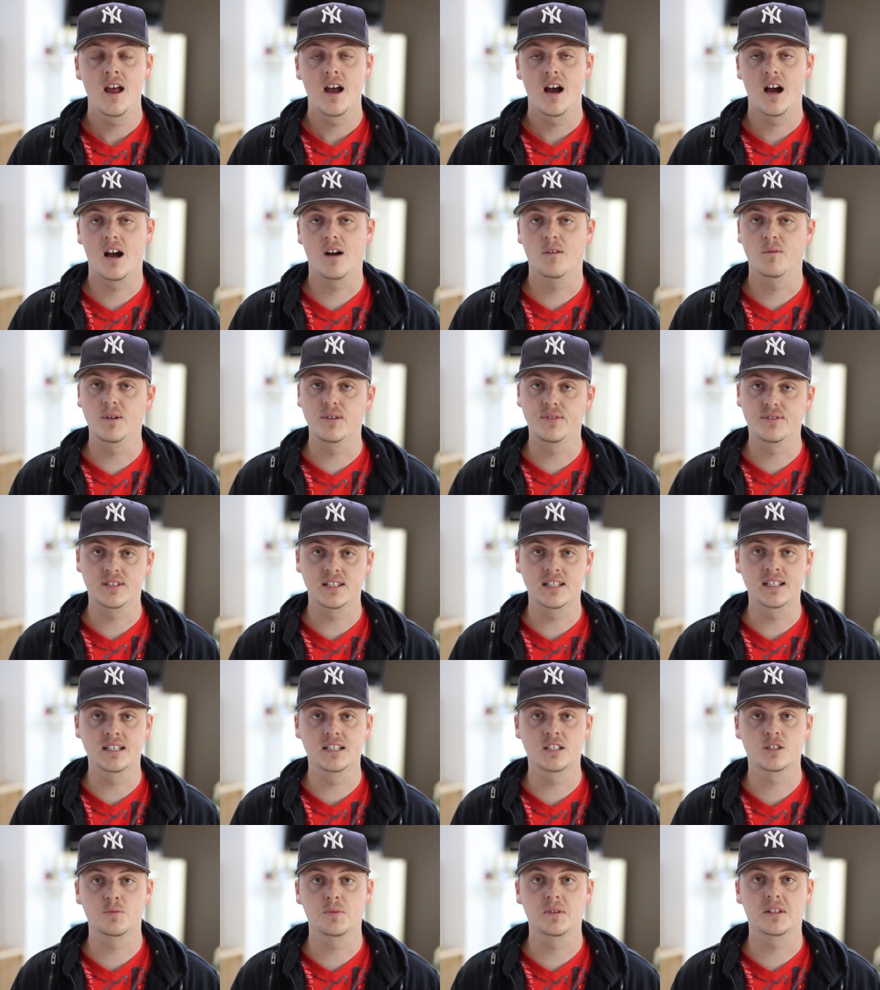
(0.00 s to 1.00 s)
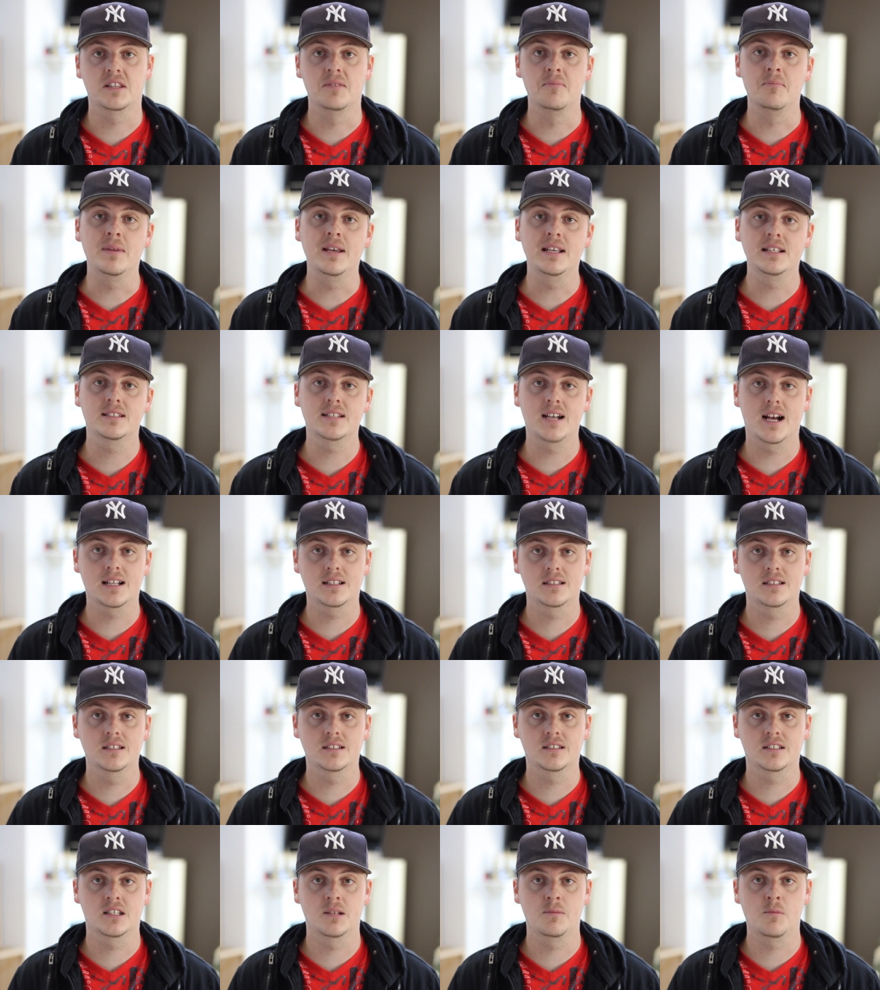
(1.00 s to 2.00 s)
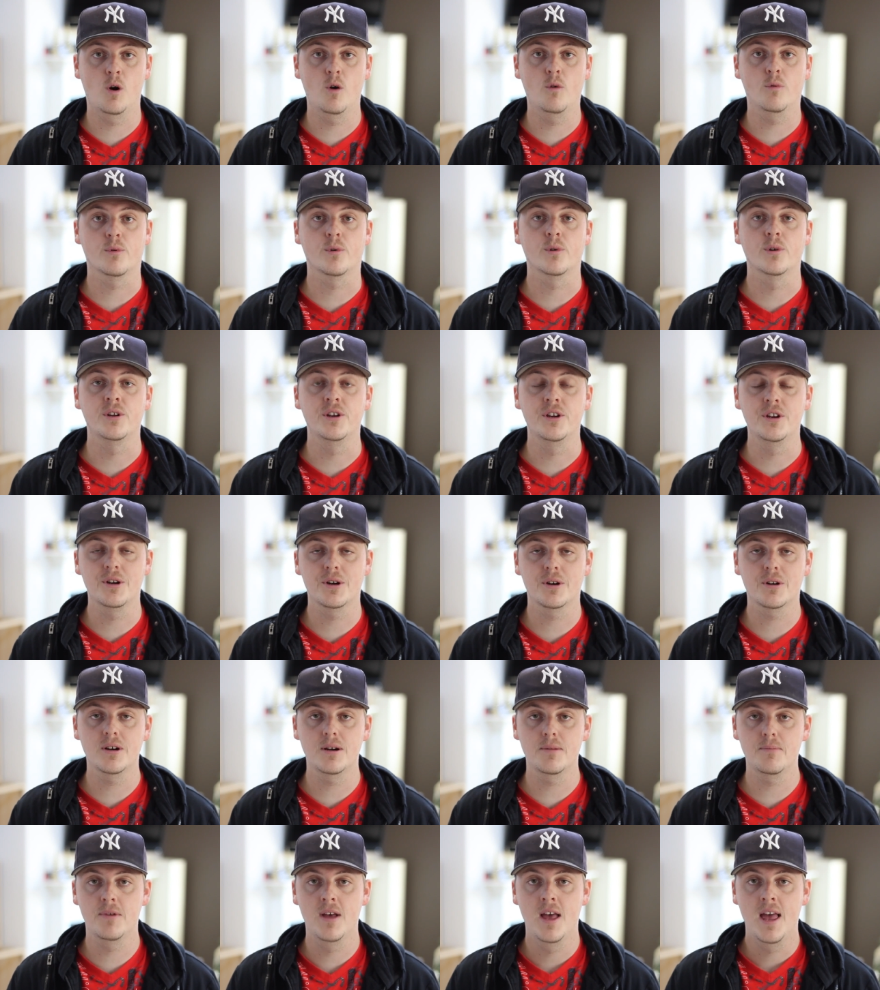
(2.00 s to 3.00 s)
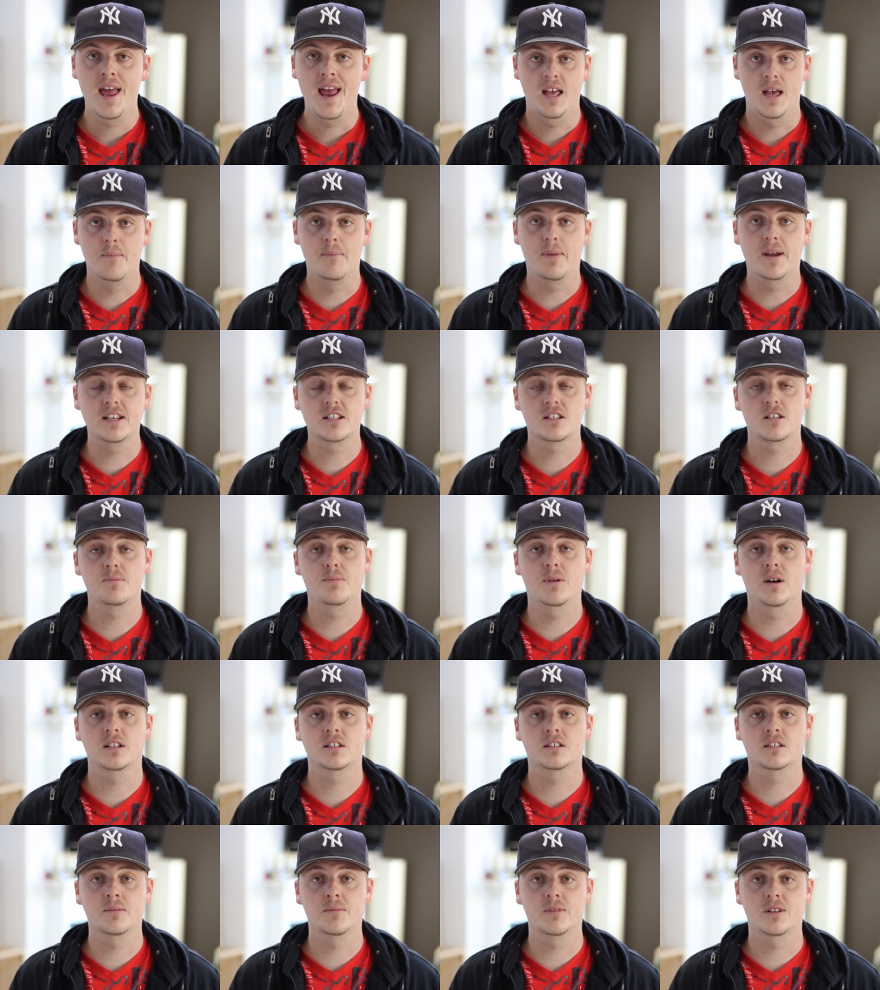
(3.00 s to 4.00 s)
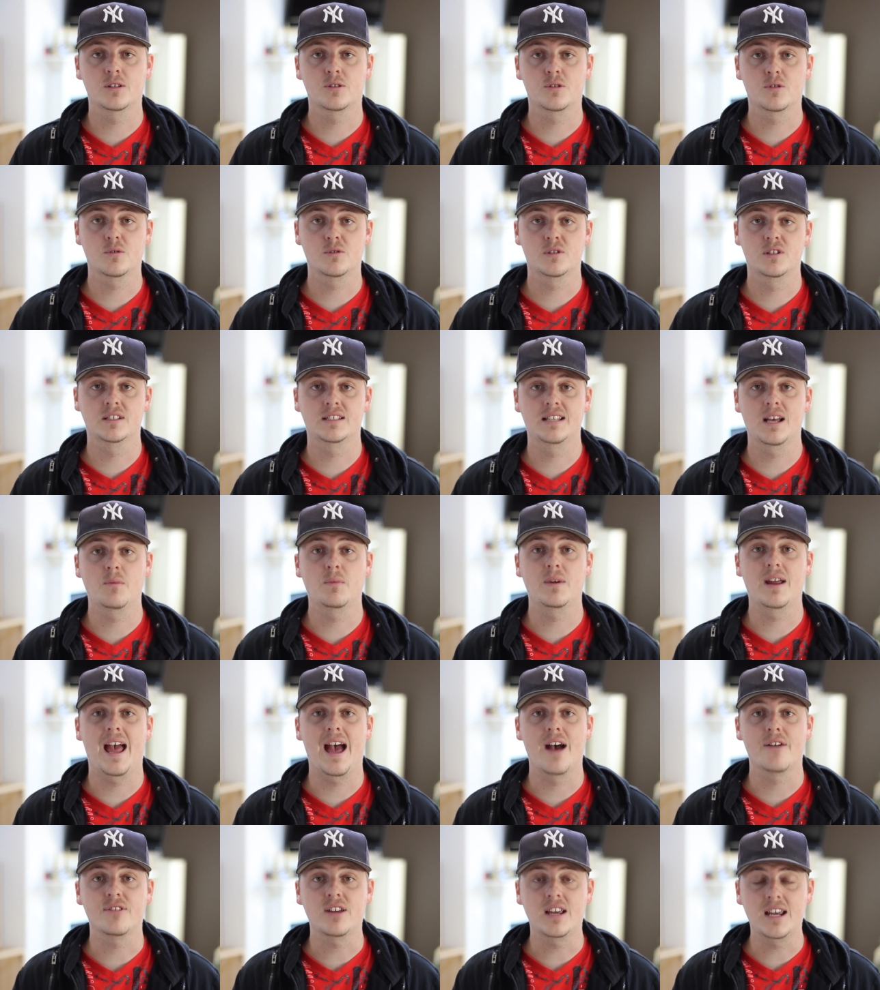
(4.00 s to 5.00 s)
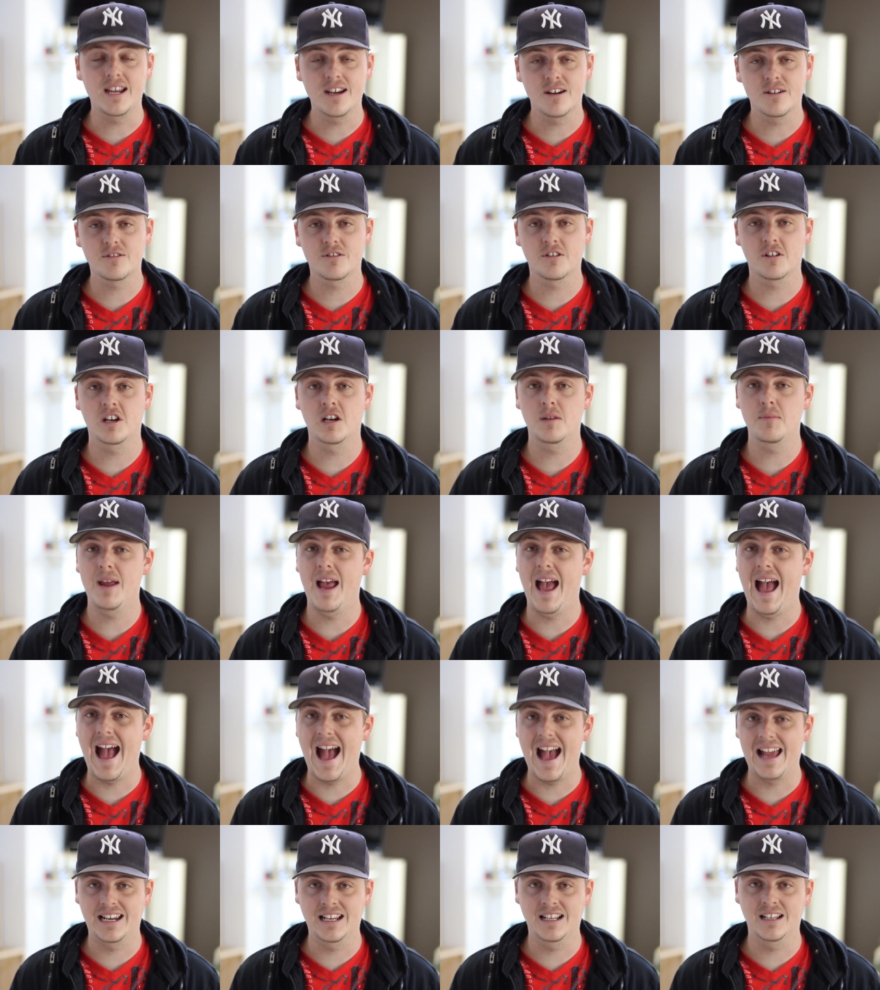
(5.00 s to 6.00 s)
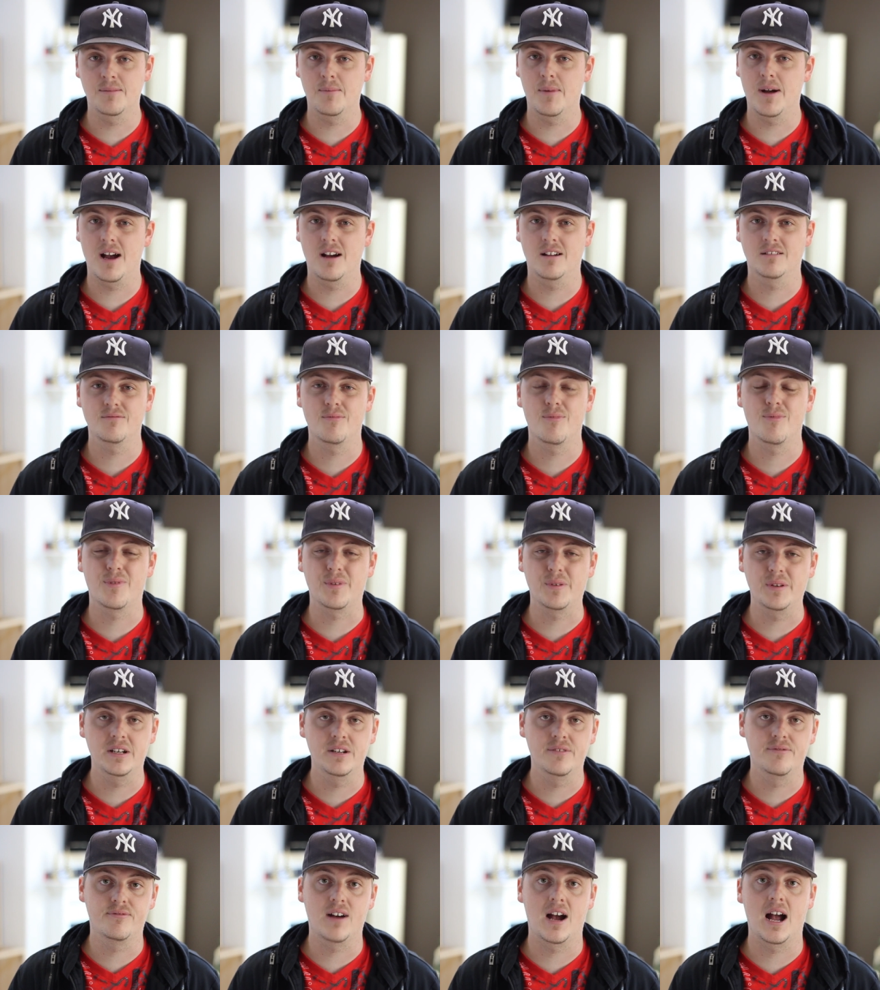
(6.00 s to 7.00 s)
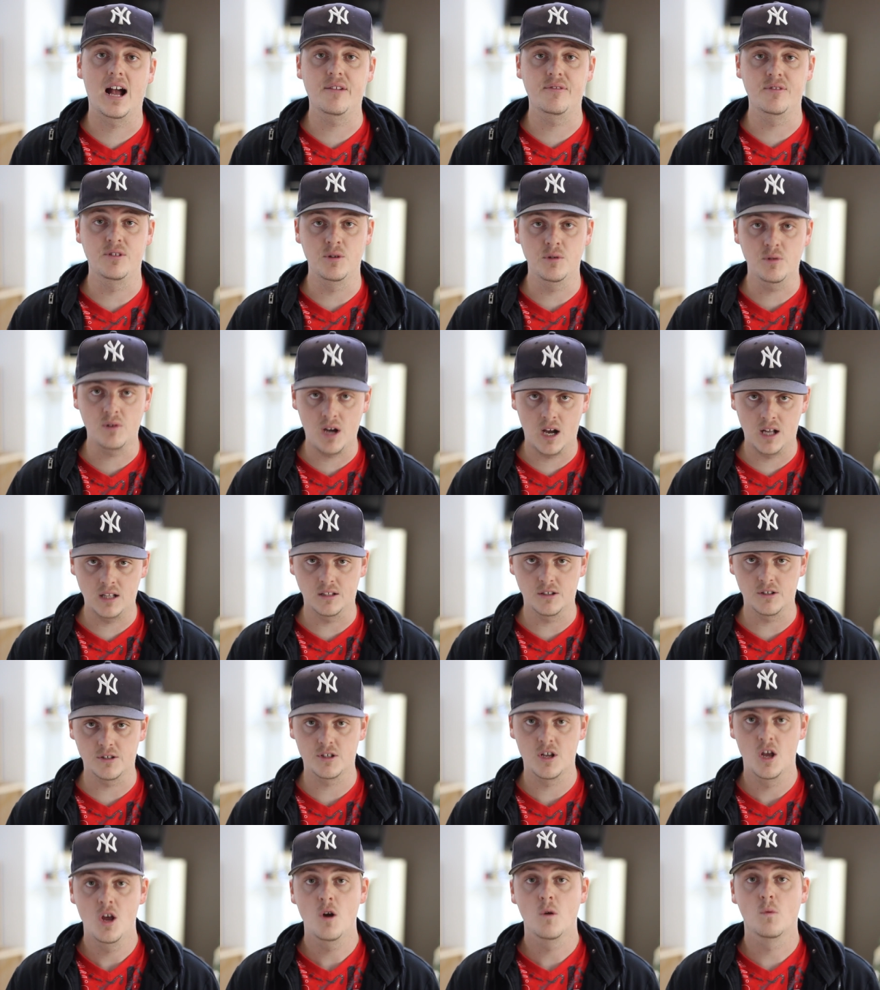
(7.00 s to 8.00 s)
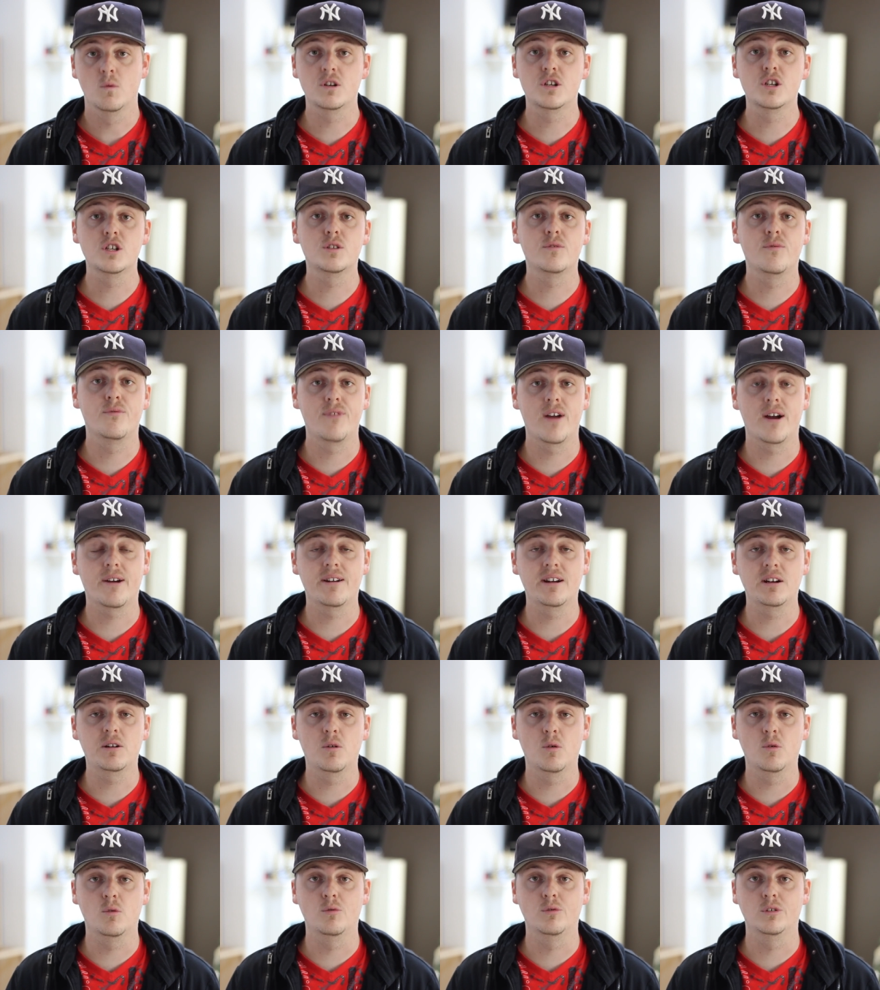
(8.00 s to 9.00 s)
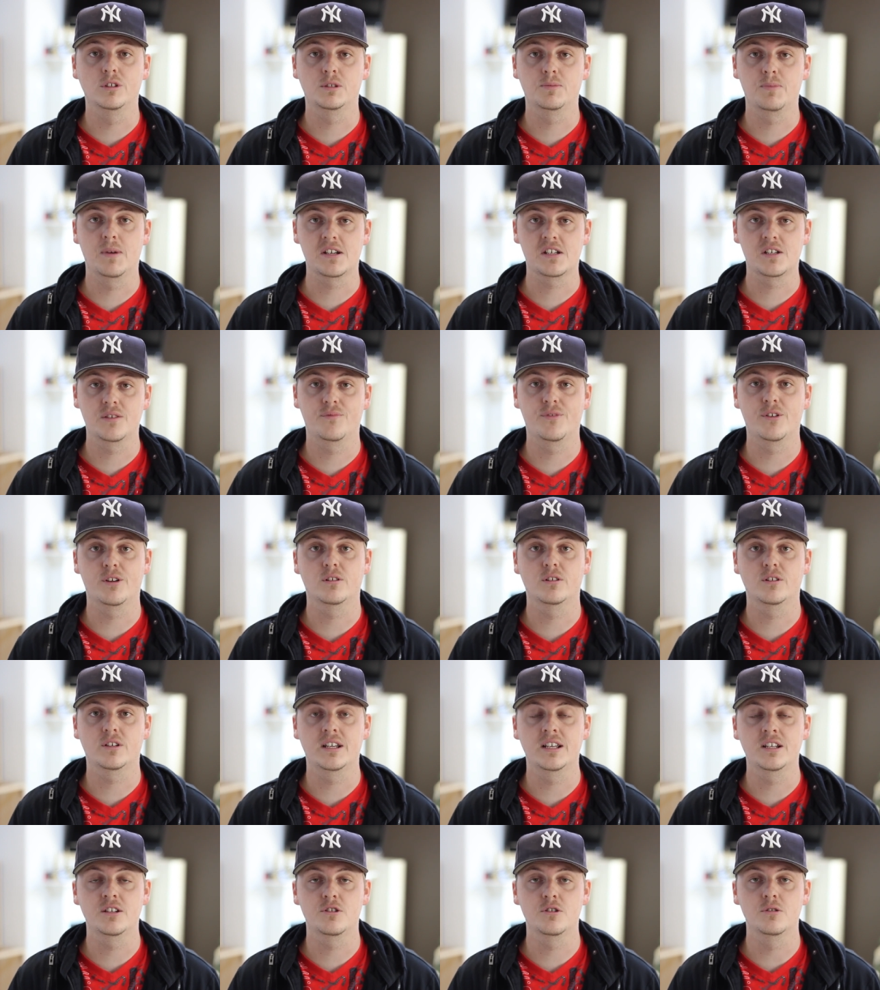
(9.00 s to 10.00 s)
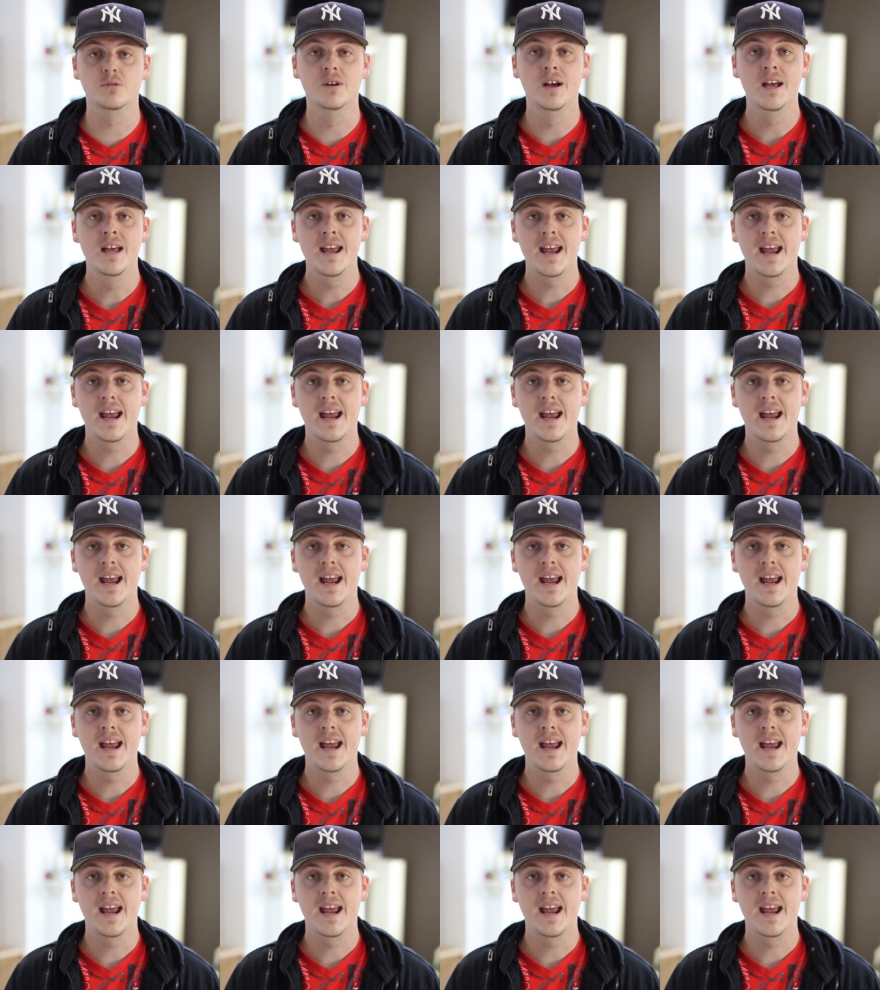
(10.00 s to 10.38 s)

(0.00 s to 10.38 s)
Uh, we've seen this with the Metod system over in Europe, and based upon some of the sources that we have here, they're going to be adding about three to five new colors, which is very cool, especially if you're looking to